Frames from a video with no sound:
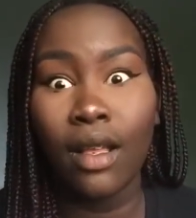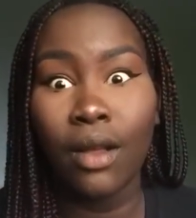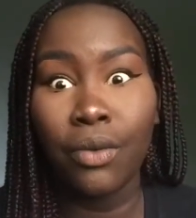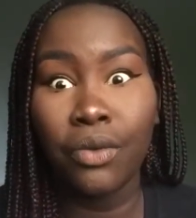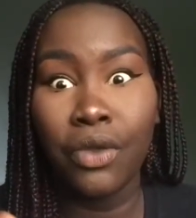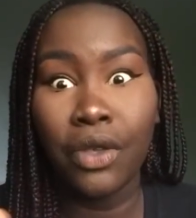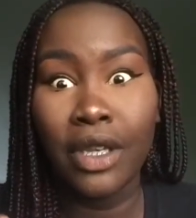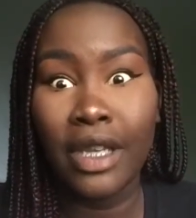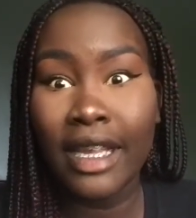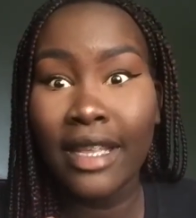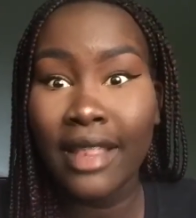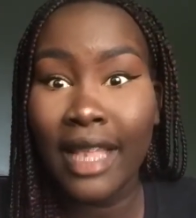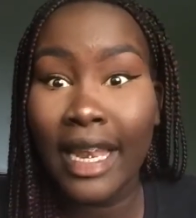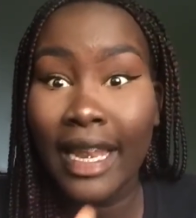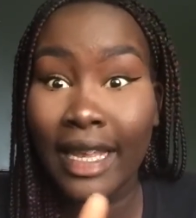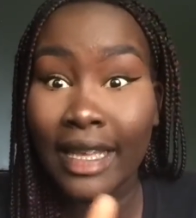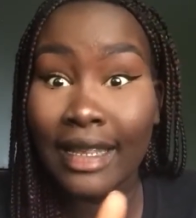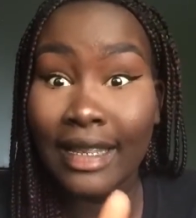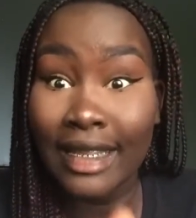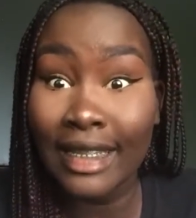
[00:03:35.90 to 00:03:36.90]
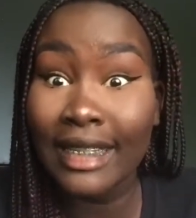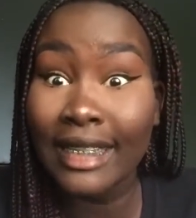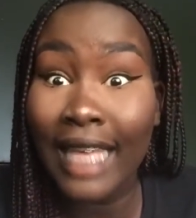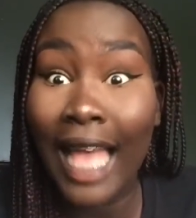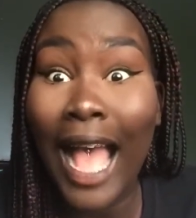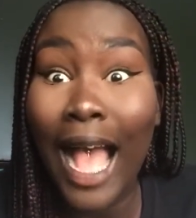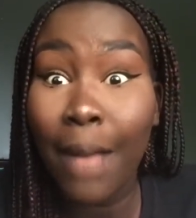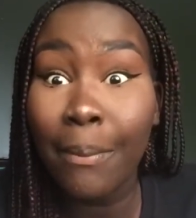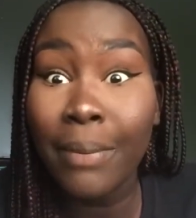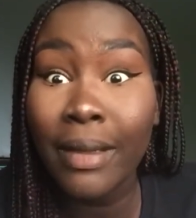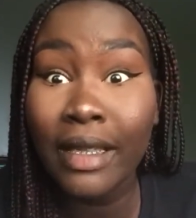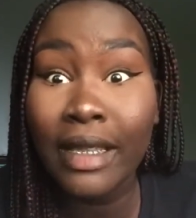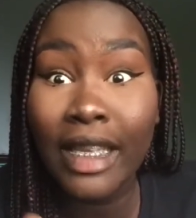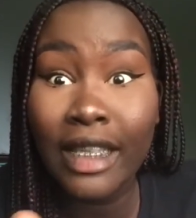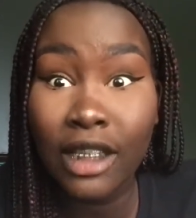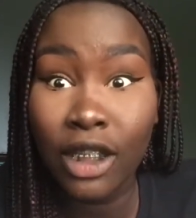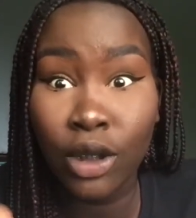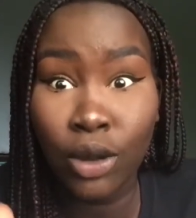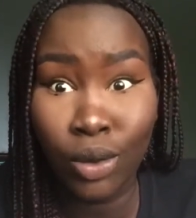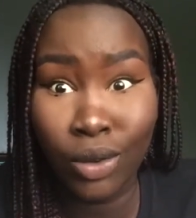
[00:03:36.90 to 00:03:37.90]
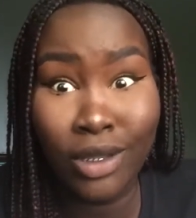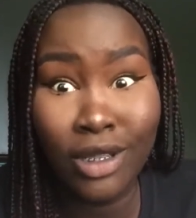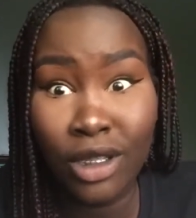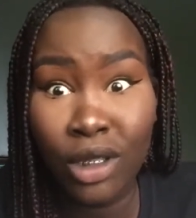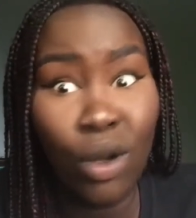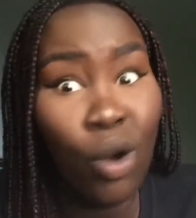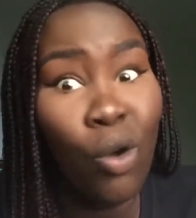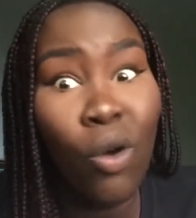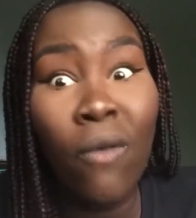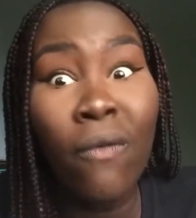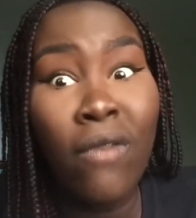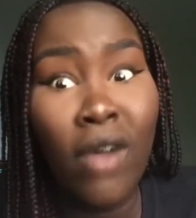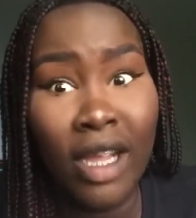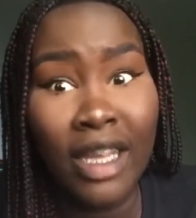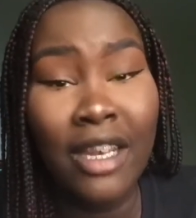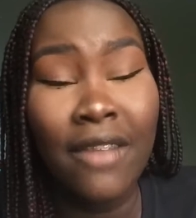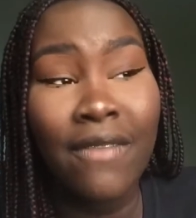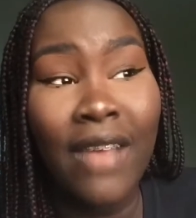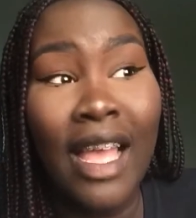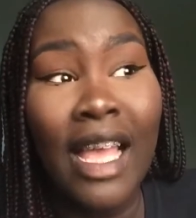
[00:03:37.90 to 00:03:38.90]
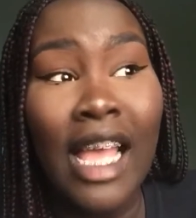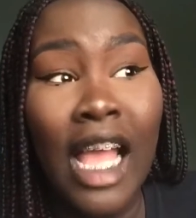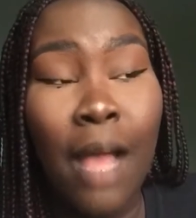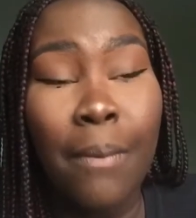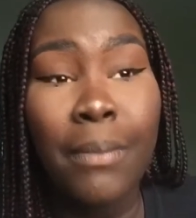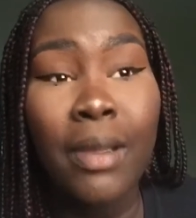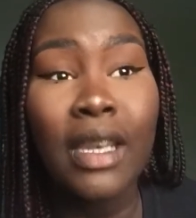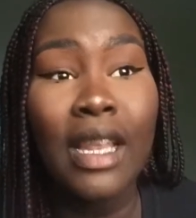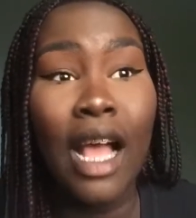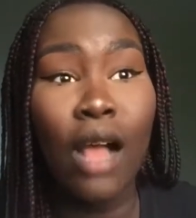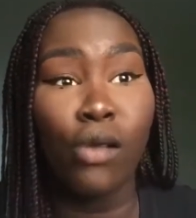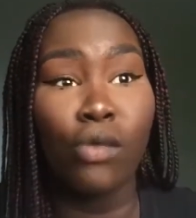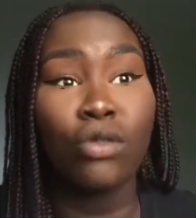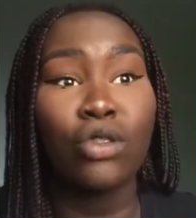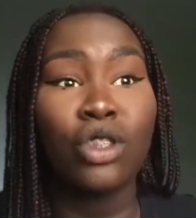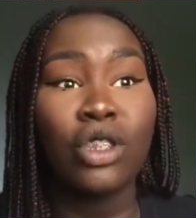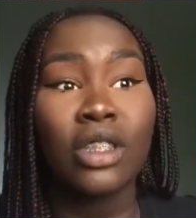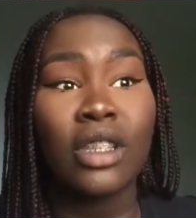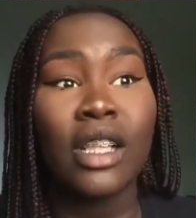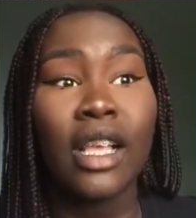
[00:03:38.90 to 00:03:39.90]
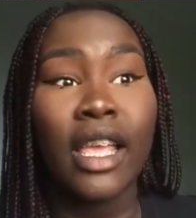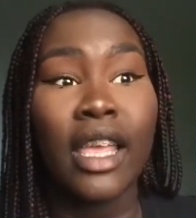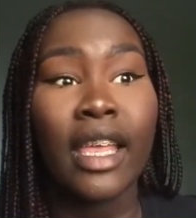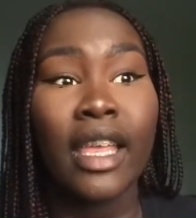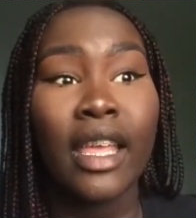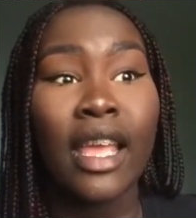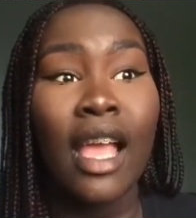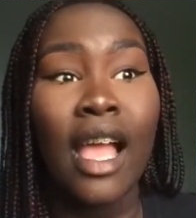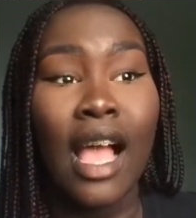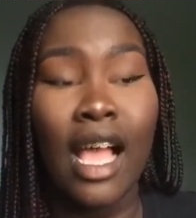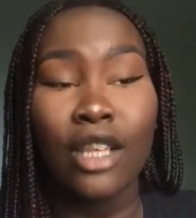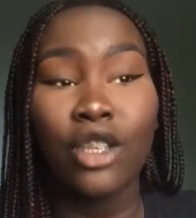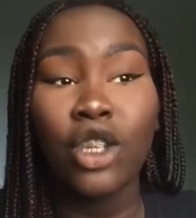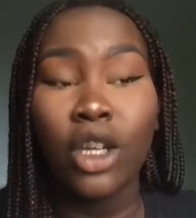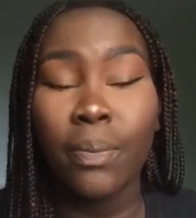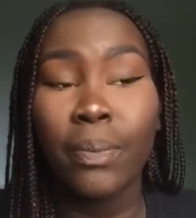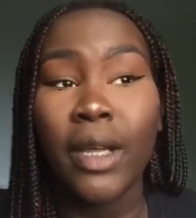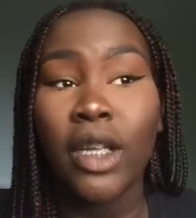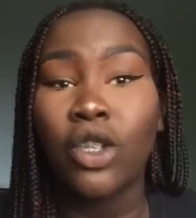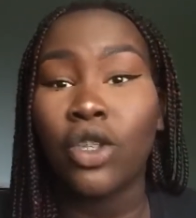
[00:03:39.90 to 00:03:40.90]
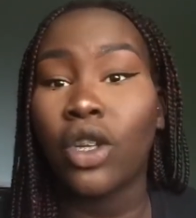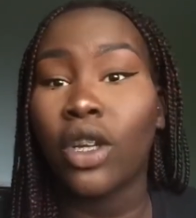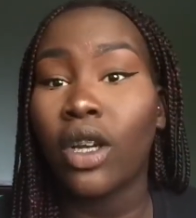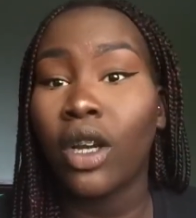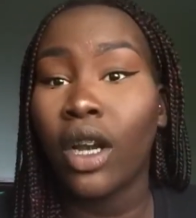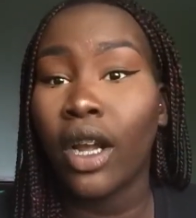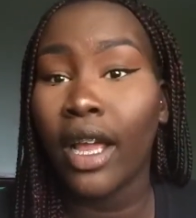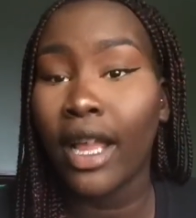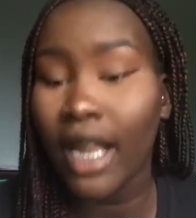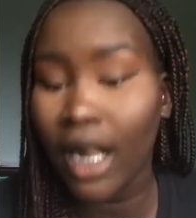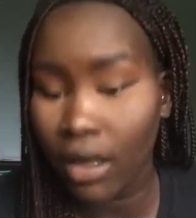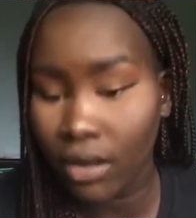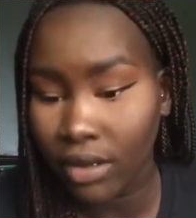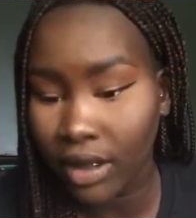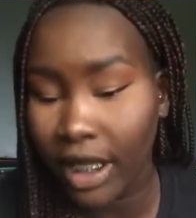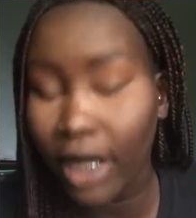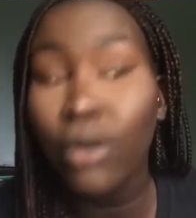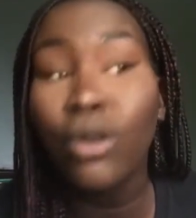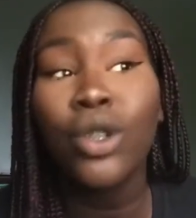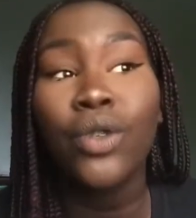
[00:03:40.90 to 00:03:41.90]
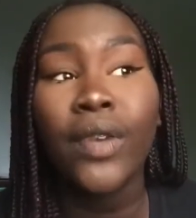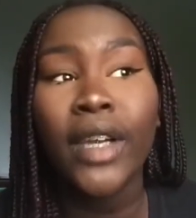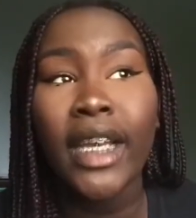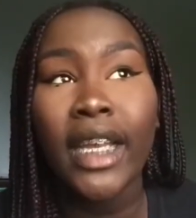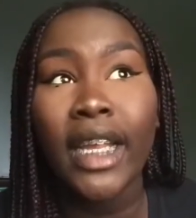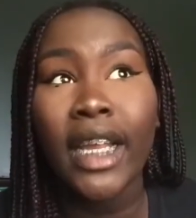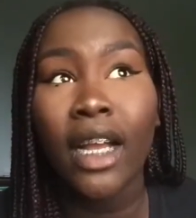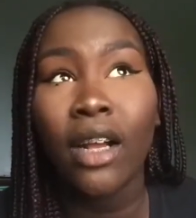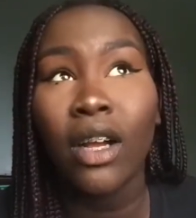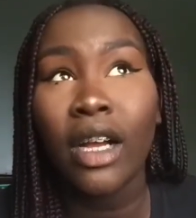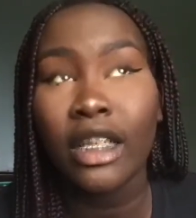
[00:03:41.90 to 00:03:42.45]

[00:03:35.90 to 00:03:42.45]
the day that this happened, like this whole fucking event happened, I was just like, I took a picture, and it was raining out.